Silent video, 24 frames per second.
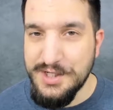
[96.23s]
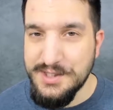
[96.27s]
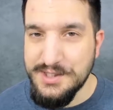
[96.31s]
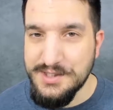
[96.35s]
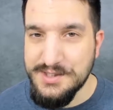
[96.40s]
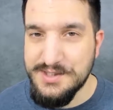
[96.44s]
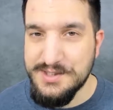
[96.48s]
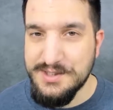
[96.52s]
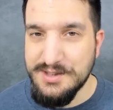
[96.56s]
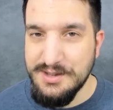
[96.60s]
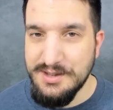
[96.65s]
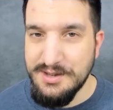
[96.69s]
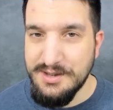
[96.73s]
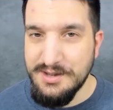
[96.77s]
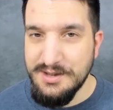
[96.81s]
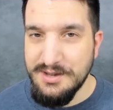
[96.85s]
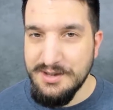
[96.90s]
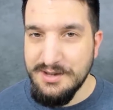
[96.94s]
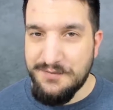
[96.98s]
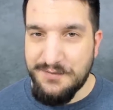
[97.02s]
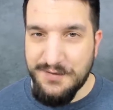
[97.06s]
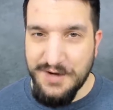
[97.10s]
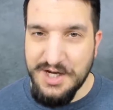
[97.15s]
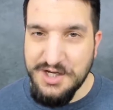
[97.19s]
His
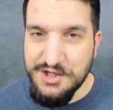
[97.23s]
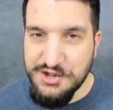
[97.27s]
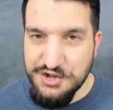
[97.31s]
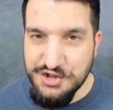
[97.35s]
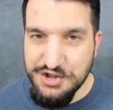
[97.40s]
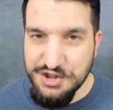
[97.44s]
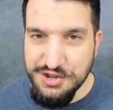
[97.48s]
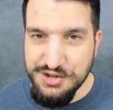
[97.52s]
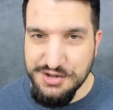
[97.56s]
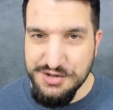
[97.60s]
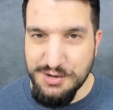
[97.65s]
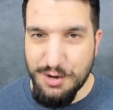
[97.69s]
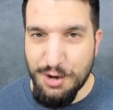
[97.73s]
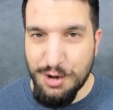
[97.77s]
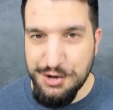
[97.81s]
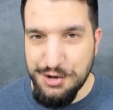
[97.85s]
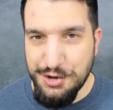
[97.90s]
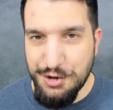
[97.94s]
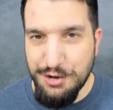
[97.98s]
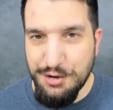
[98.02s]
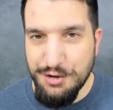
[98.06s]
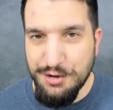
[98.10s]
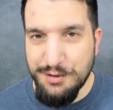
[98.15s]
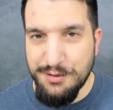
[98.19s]
faction
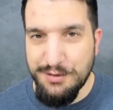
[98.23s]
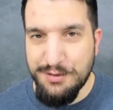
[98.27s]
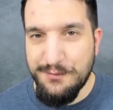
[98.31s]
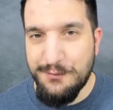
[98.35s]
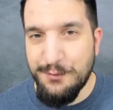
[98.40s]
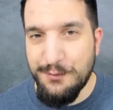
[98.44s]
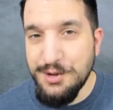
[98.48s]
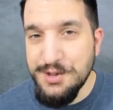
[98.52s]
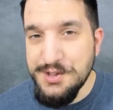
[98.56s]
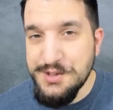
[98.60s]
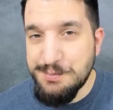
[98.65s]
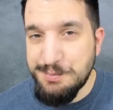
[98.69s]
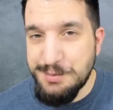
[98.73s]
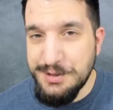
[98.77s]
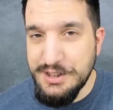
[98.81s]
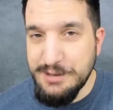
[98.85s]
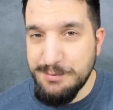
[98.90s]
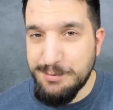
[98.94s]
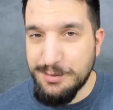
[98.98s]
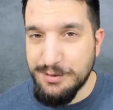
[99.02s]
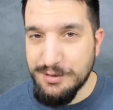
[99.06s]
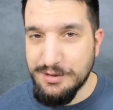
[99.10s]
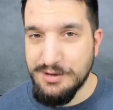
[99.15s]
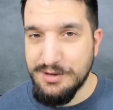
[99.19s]
on earth, for His
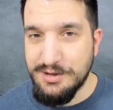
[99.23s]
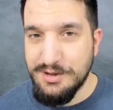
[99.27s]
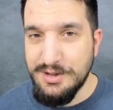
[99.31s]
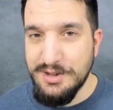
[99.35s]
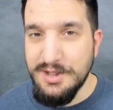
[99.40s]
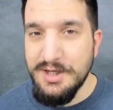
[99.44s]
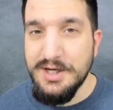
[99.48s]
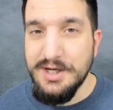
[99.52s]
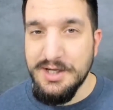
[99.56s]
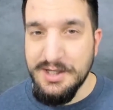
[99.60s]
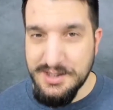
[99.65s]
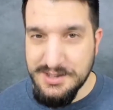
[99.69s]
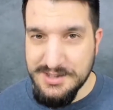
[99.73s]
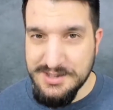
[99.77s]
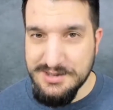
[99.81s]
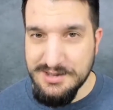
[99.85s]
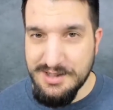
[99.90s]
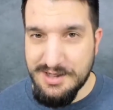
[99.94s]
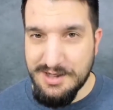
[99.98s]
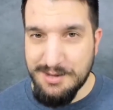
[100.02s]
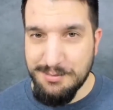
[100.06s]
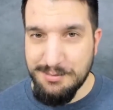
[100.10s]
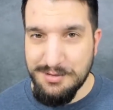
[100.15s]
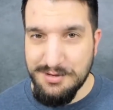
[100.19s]
people,
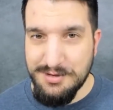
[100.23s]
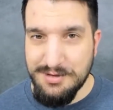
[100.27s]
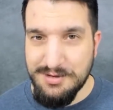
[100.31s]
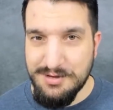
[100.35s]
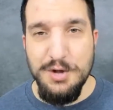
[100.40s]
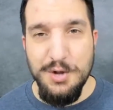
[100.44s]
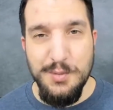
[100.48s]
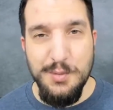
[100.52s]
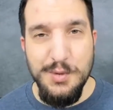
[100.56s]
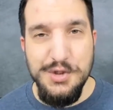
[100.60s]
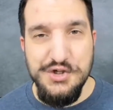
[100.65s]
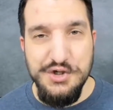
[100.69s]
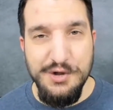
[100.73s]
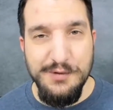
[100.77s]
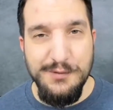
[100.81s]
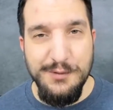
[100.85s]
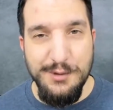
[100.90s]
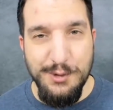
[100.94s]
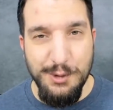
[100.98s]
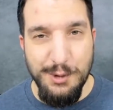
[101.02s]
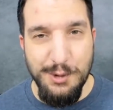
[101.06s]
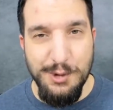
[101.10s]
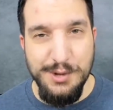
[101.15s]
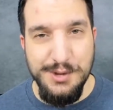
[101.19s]
Islam, which of
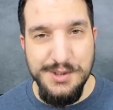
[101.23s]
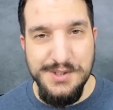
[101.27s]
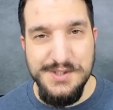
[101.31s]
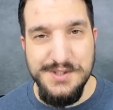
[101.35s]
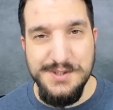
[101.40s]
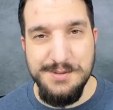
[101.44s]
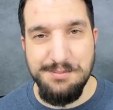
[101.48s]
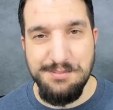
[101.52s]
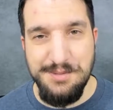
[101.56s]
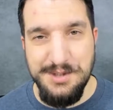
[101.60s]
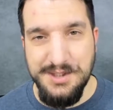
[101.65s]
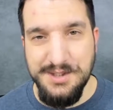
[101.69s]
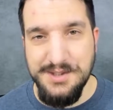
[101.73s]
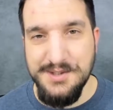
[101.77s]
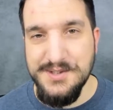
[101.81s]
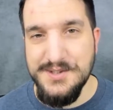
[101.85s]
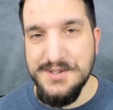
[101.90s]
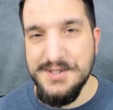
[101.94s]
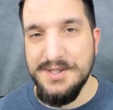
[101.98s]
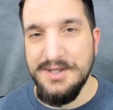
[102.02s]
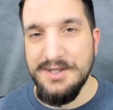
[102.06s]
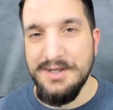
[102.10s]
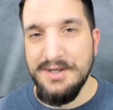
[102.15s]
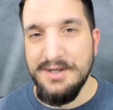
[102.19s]
course
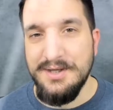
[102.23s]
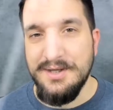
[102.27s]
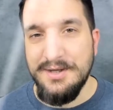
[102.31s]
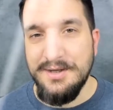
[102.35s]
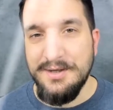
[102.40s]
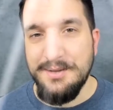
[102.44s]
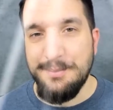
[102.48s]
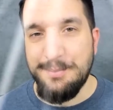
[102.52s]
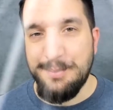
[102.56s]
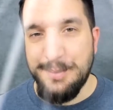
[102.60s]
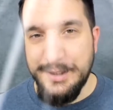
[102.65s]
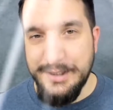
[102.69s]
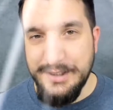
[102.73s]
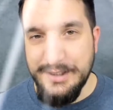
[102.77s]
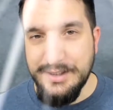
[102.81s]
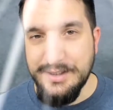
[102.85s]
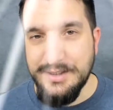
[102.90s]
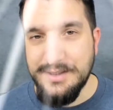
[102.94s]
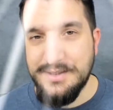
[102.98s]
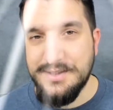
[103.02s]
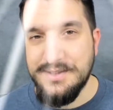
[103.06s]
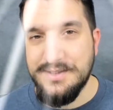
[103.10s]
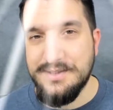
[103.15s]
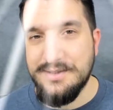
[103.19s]
means
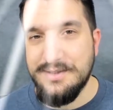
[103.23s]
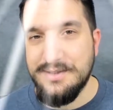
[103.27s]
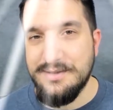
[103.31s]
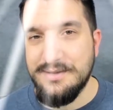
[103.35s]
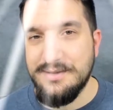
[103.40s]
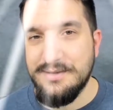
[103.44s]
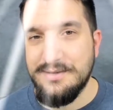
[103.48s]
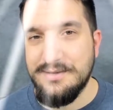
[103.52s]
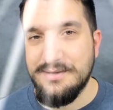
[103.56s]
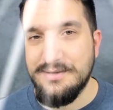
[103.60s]
peace.